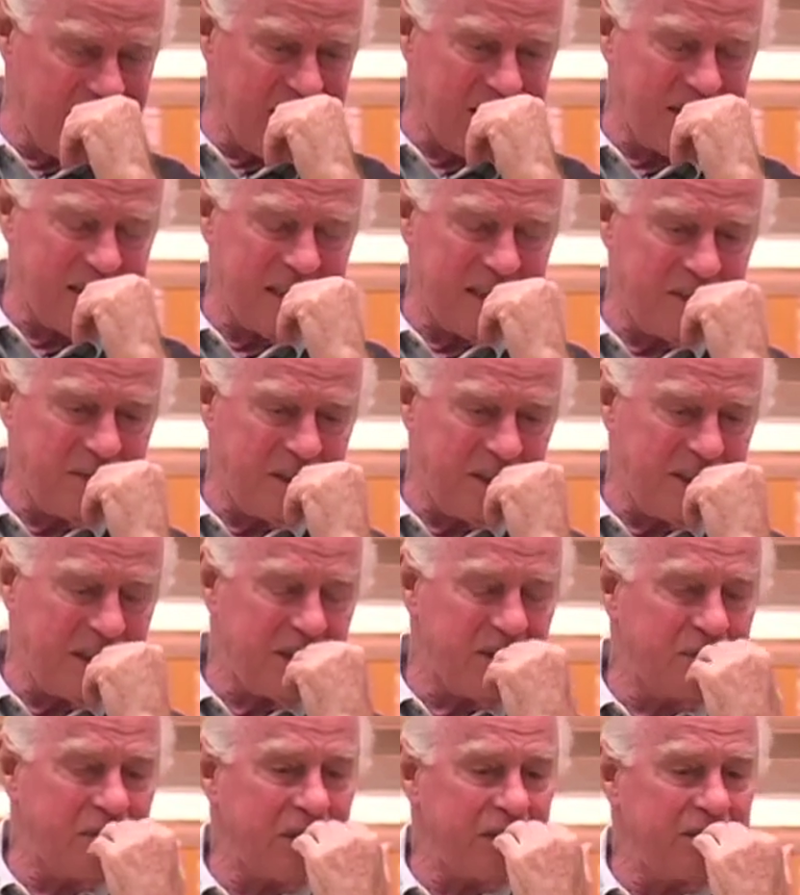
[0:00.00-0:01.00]
they said, we
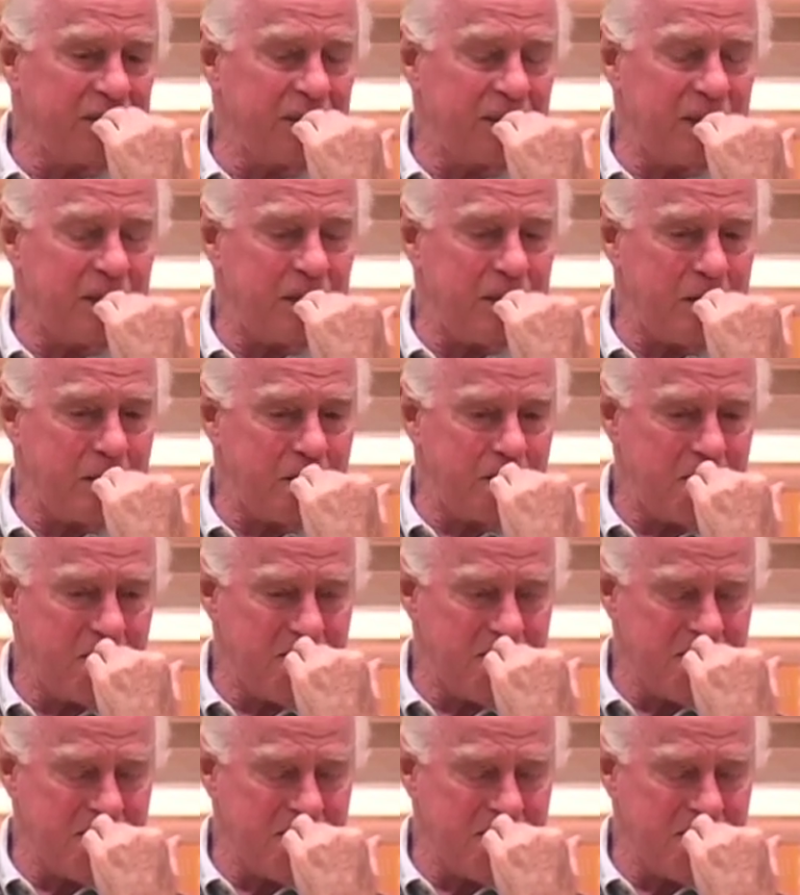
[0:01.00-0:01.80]
just want you to know